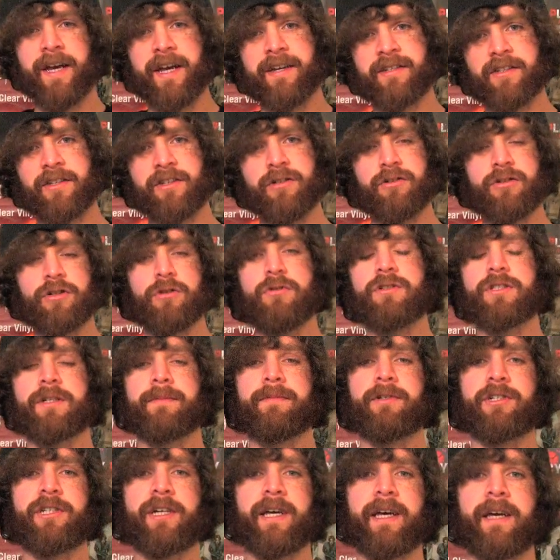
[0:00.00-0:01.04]
And so you do
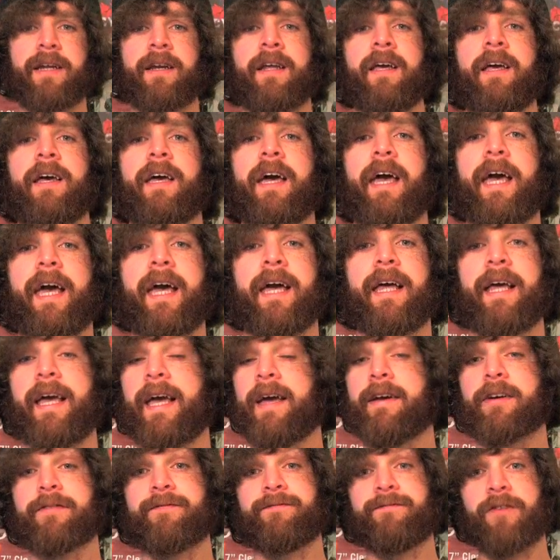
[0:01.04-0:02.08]
some shit and
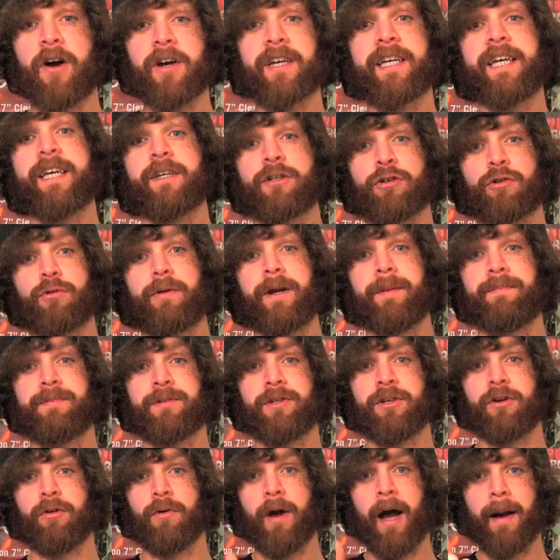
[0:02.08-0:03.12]
it fucking
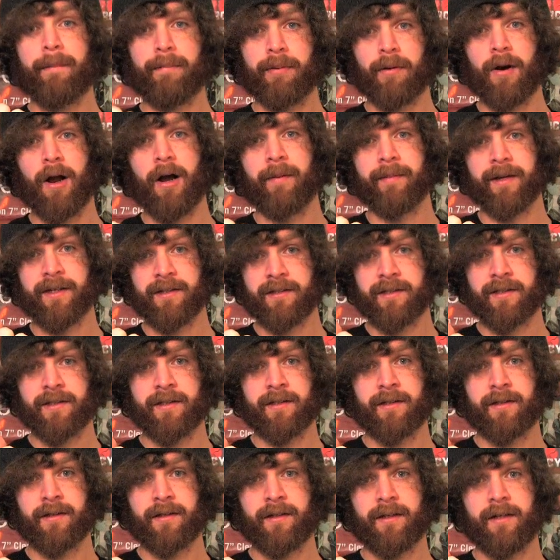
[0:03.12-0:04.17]
grips you, I promise.